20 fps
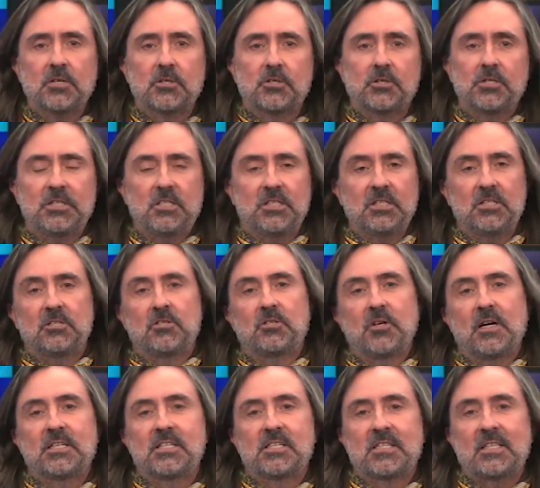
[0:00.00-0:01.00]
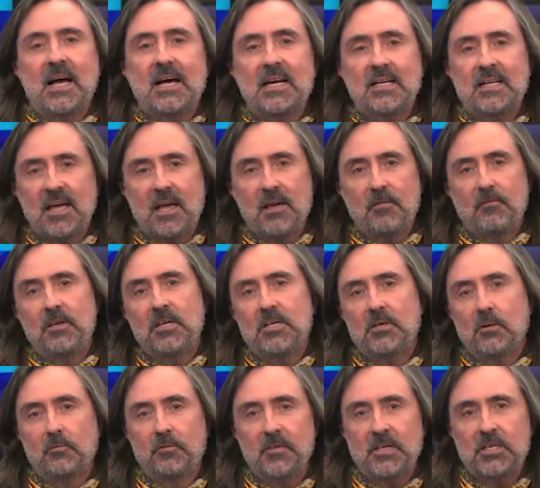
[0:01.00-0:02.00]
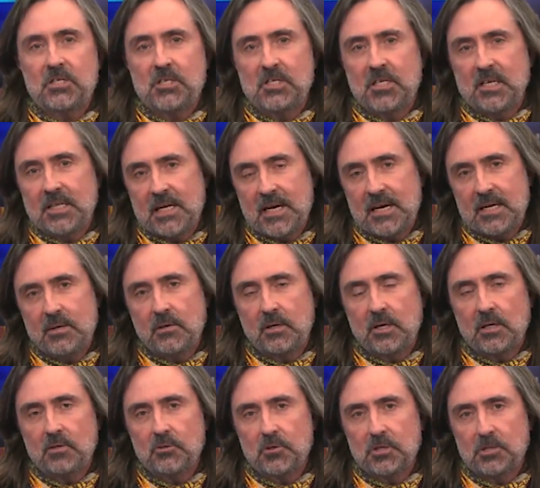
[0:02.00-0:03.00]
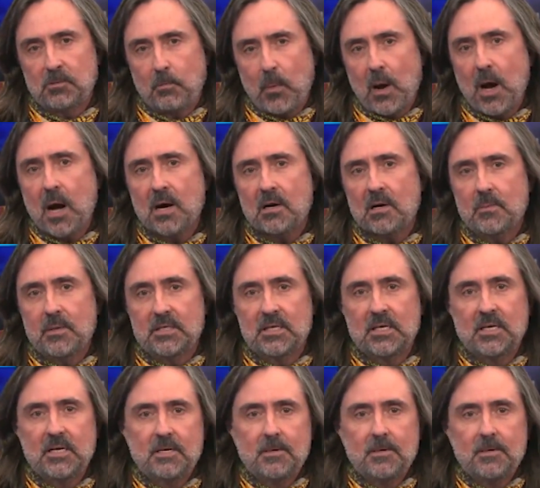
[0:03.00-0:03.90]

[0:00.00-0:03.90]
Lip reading: treated to a standing ovation in that country's parliament,